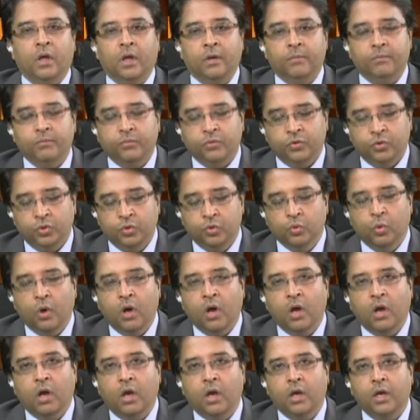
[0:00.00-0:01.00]
you
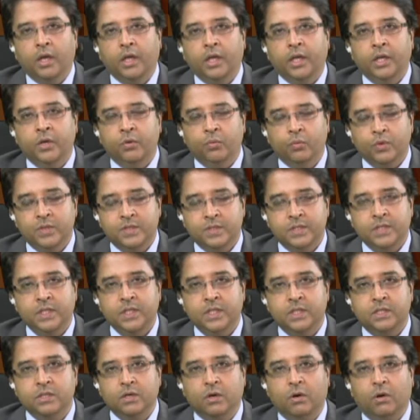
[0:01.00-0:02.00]
are in
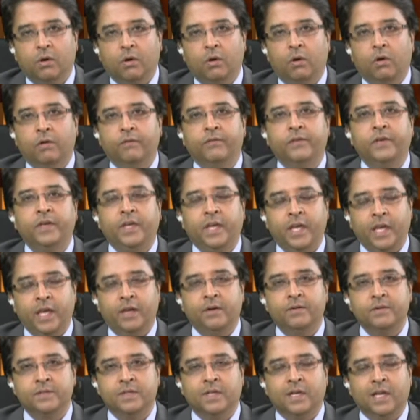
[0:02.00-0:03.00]
receipt of
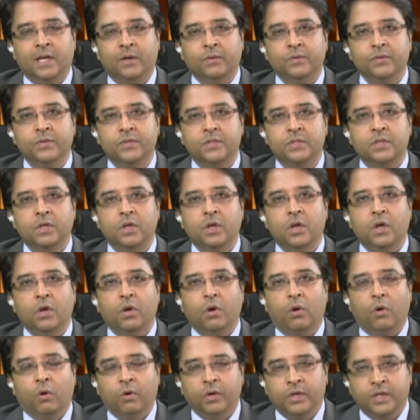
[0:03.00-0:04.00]
carer's allowance
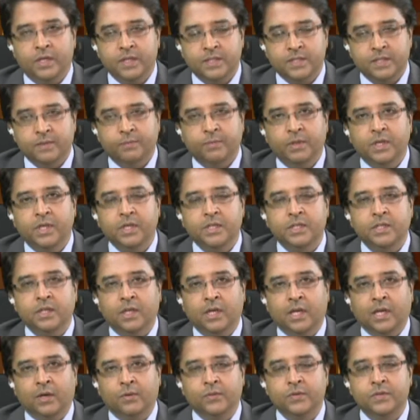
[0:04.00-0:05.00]
or disability
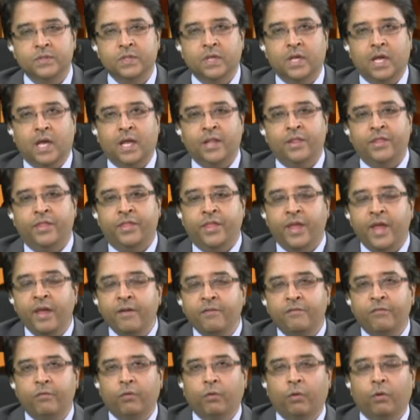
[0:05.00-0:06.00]
allowance, and
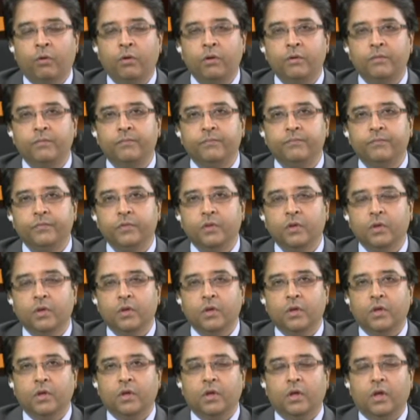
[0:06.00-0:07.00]
therefore
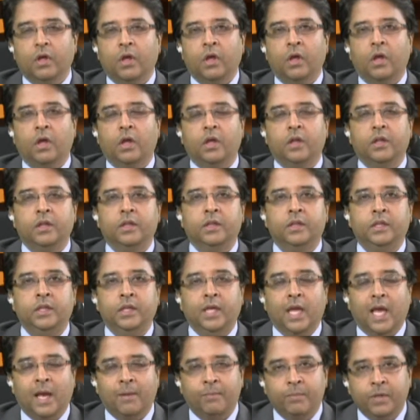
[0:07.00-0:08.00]
the
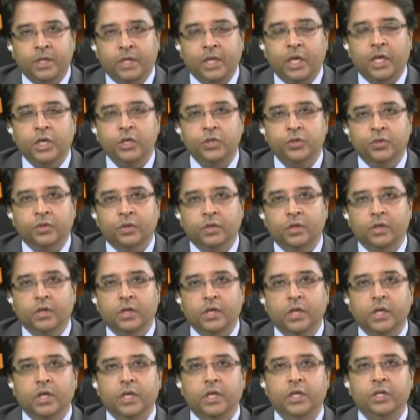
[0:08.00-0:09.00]
application
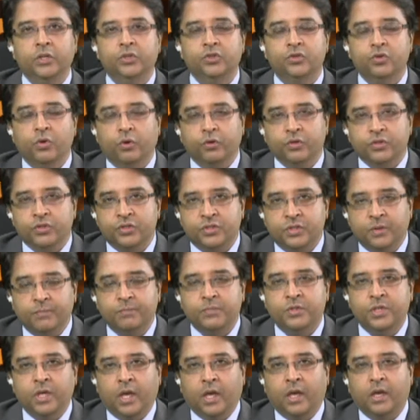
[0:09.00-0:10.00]
is not
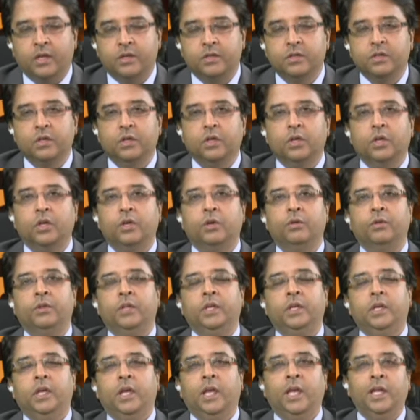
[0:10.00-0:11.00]
subject to
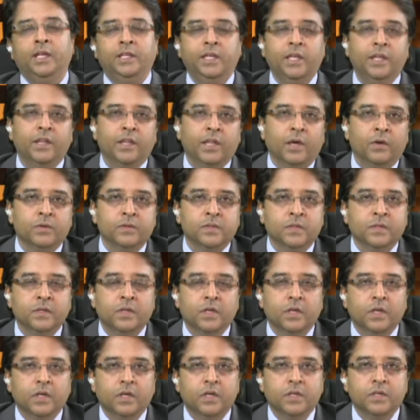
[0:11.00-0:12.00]
the
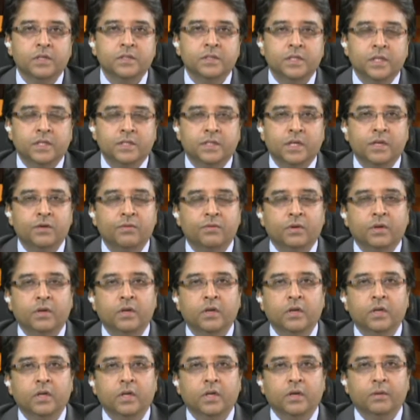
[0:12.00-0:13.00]
18,600
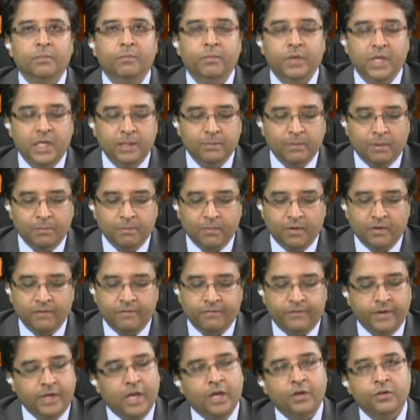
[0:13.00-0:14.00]
minimum
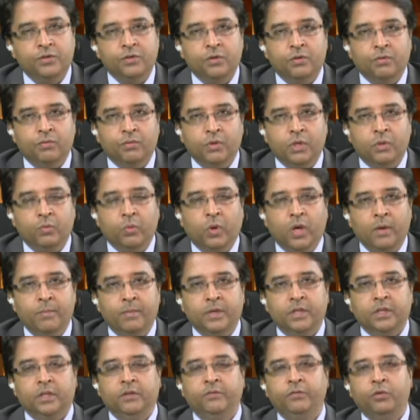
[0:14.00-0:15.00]
financial
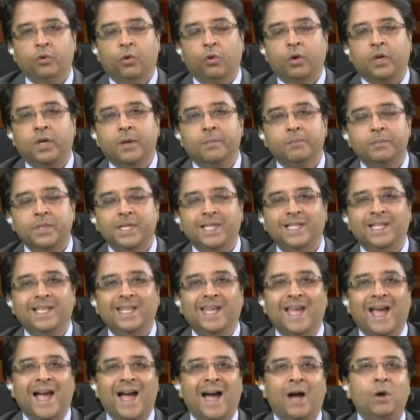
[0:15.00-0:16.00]
requirement. If you're completely
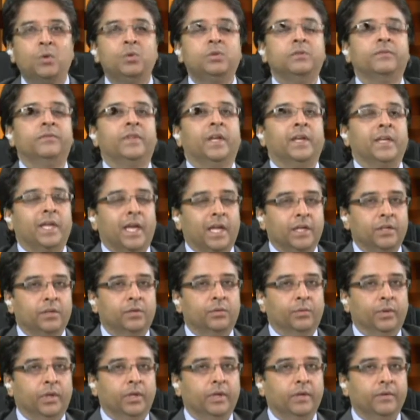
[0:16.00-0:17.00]
out of that
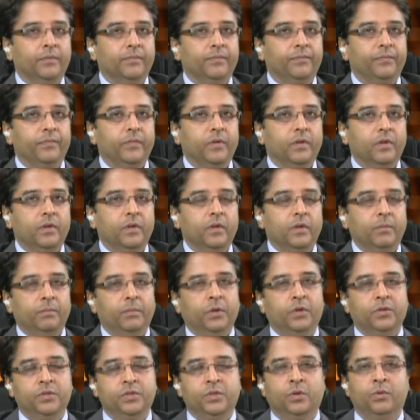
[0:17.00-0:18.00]
category
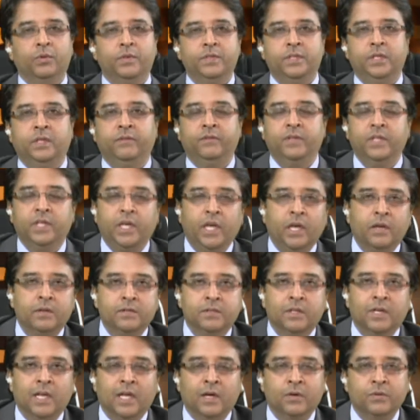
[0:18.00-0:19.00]
because you're receiving carer's
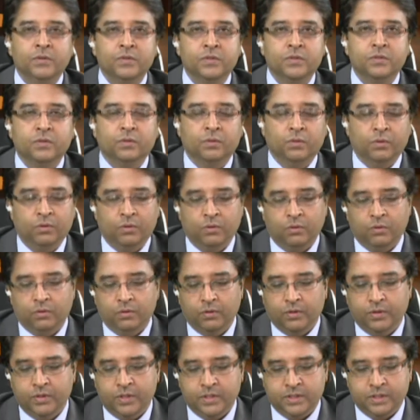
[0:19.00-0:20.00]
allowance or
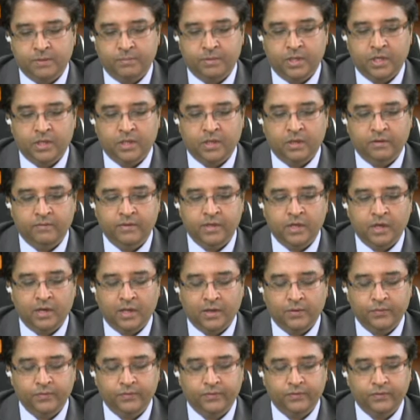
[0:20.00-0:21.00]
disability living
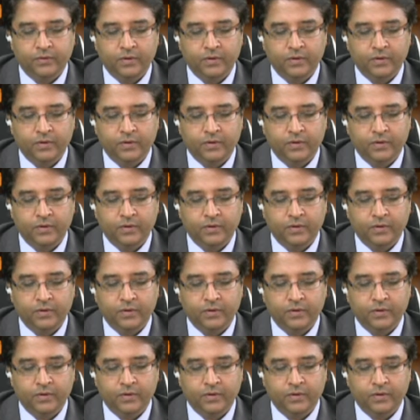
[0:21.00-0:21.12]
allowance,